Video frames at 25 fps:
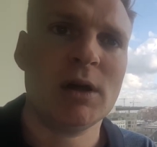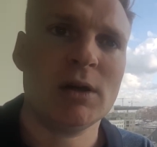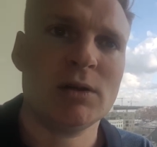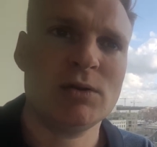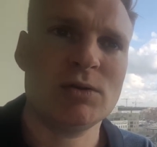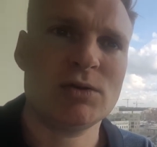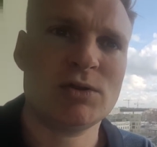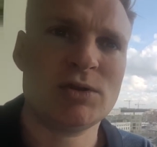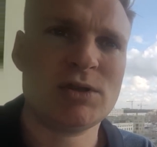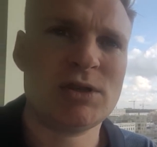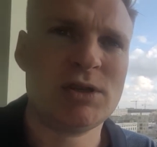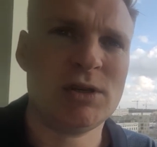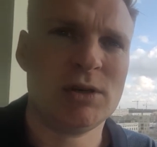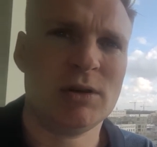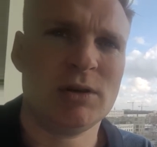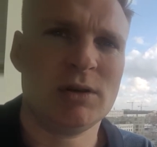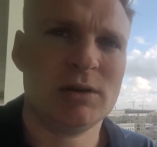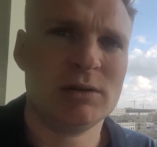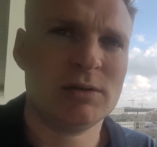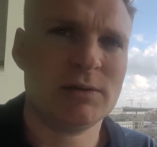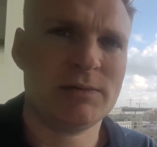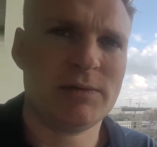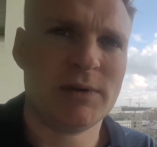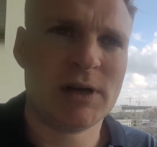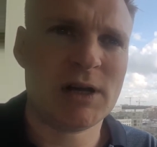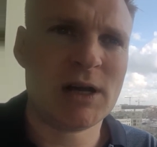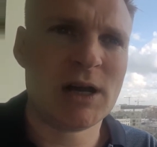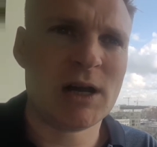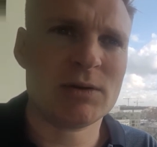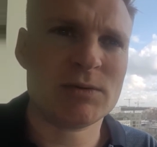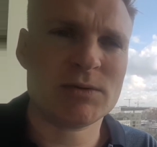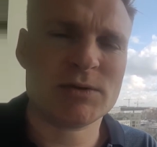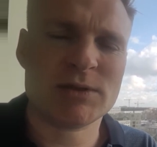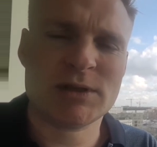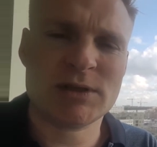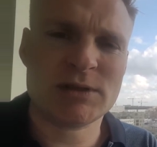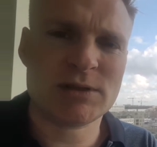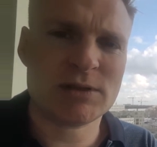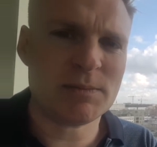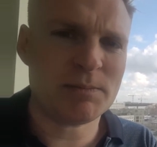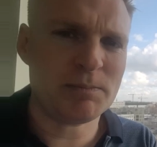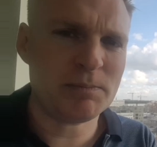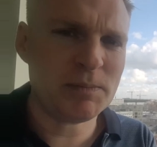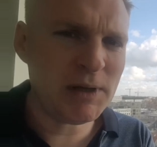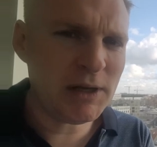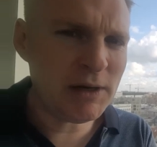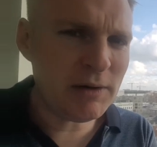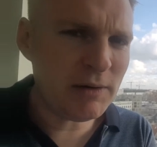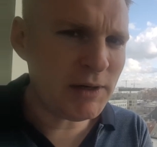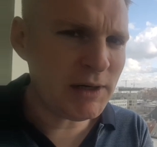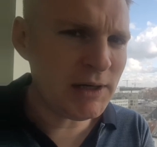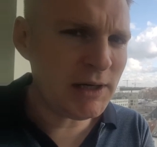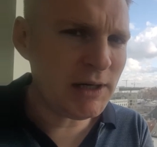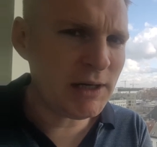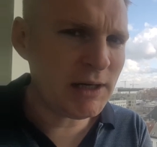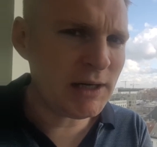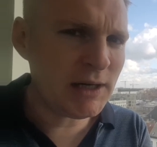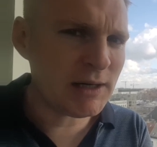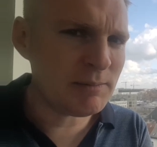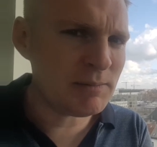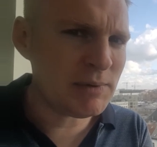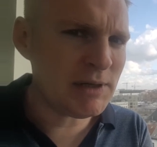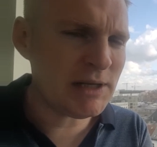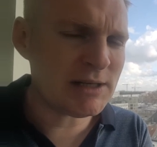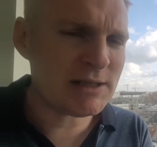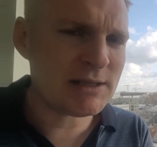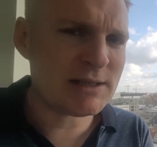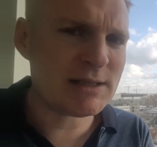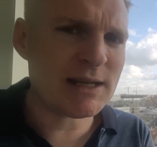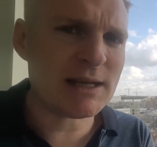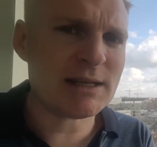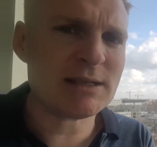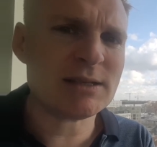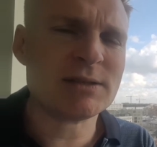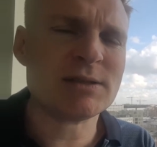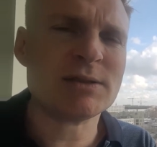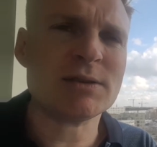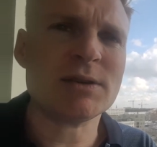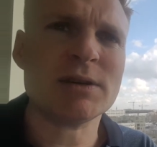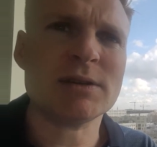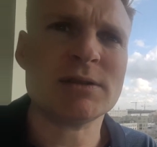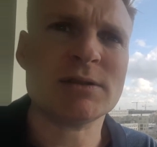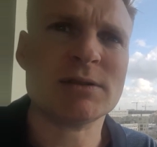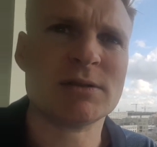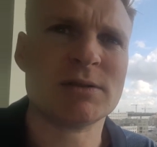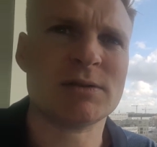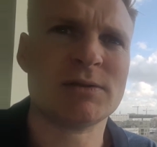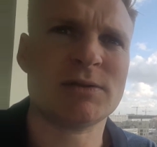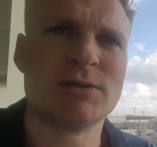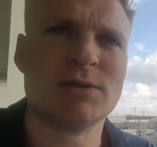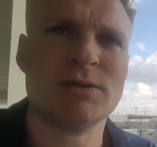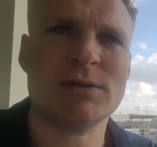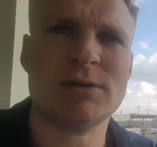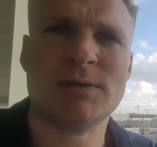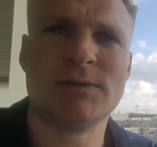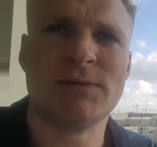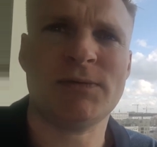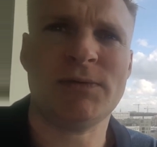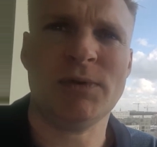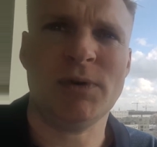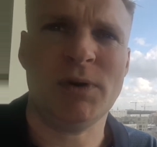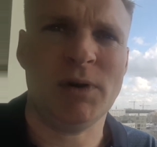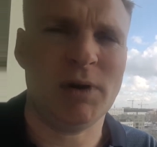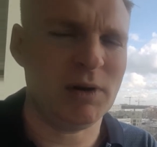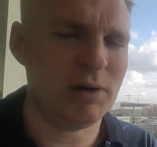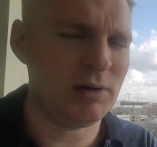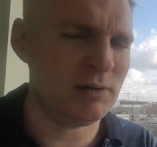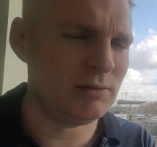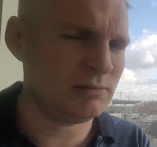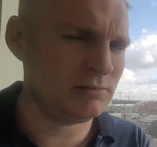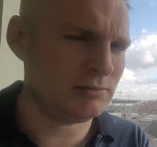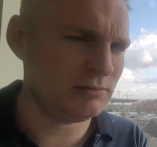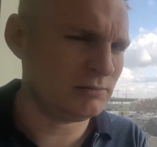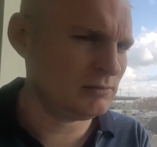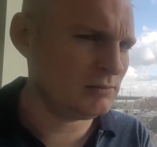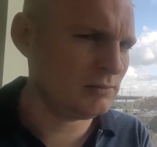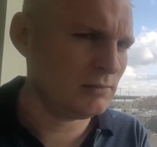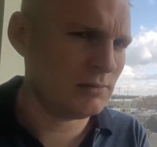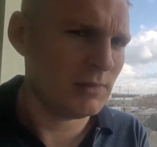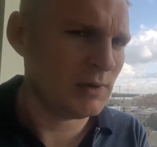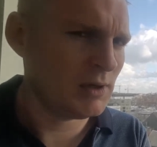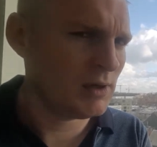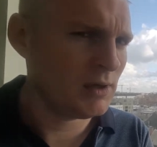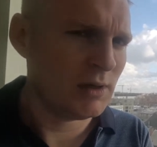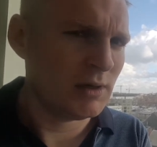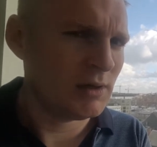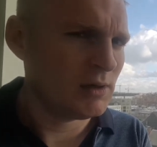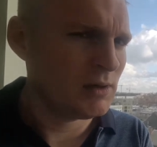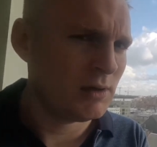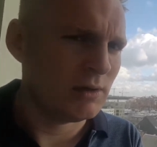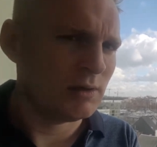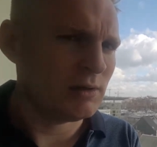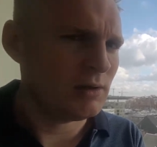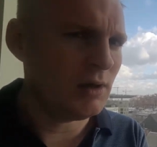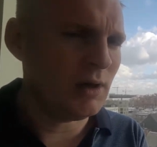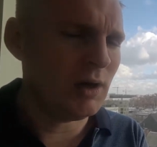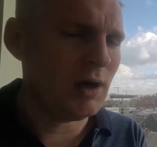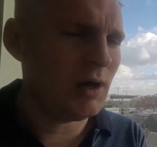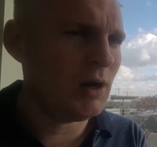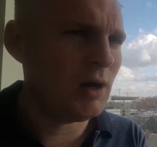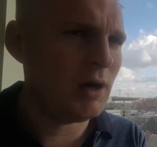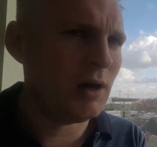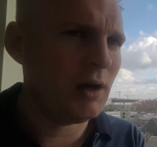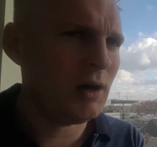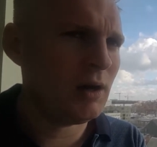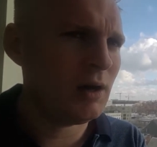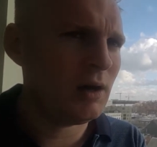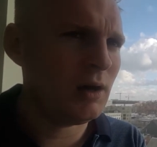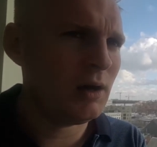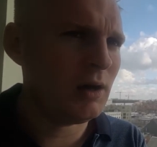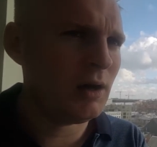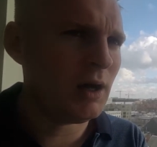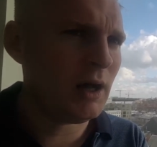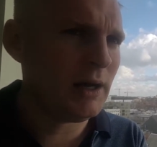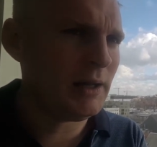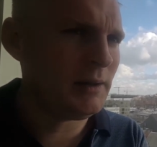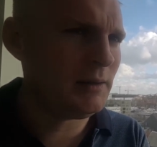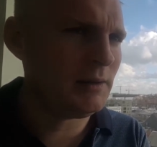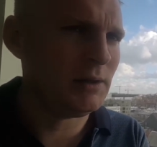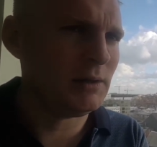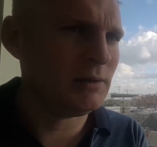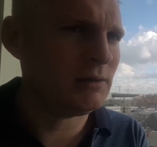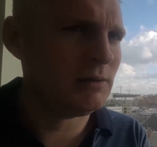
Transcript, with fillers: you see a lot of accounts disappearing and being censored just for uh, uh